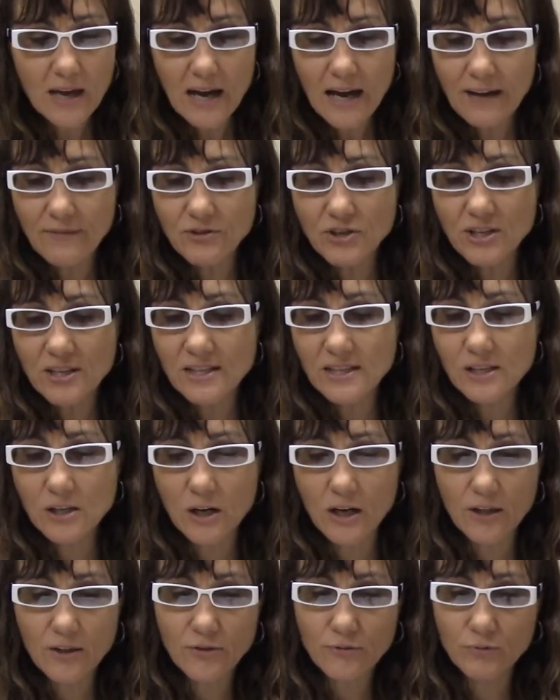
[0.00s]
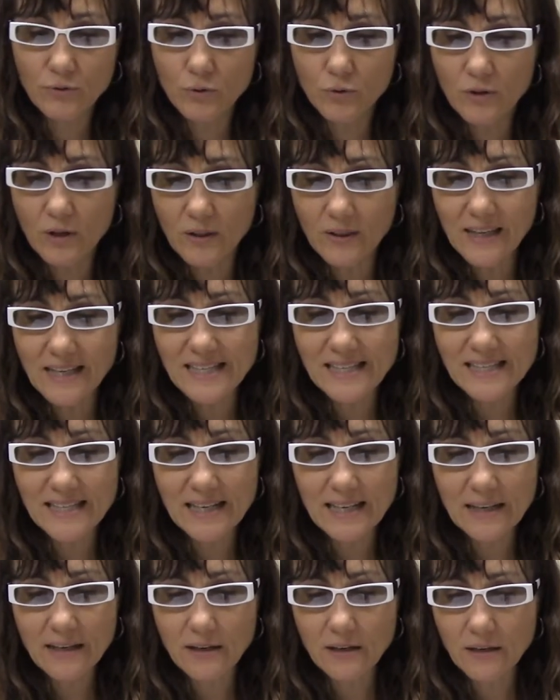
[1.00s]
I've just gone through the
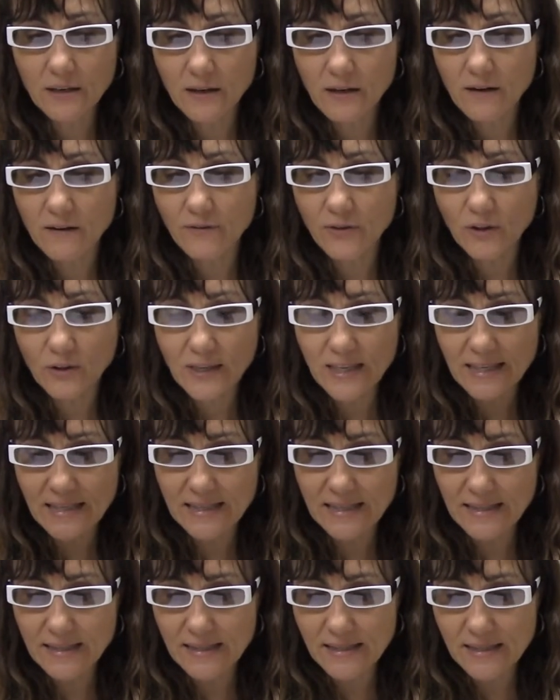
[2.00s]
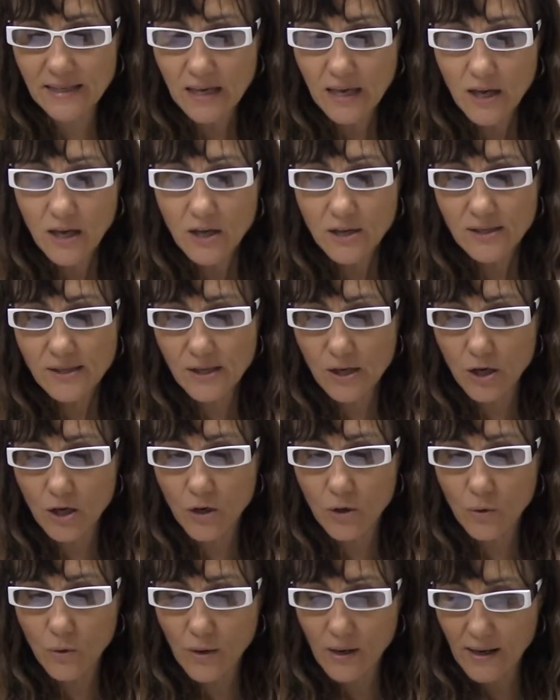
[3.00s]
listing of the leases.
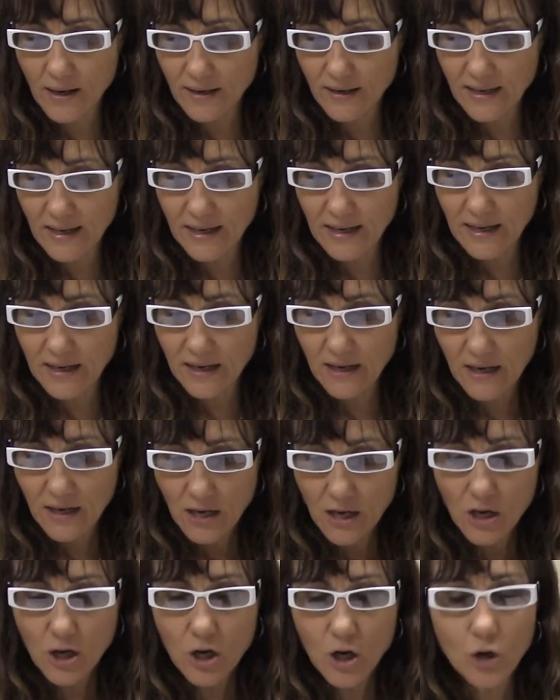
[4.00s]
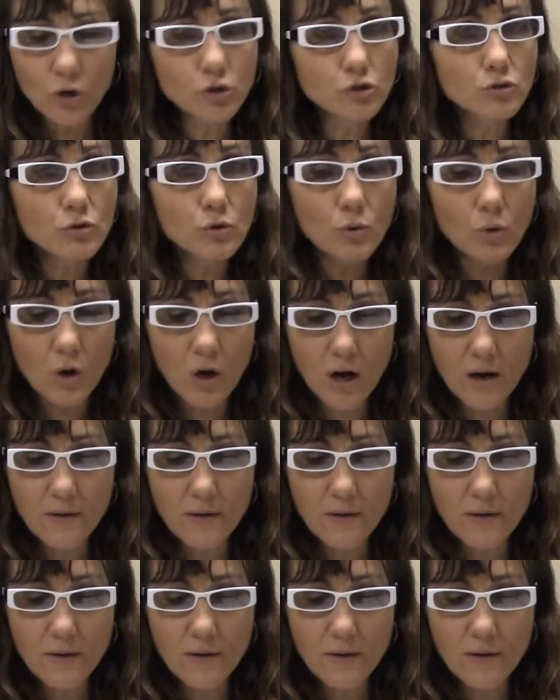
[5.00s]
So again, go through.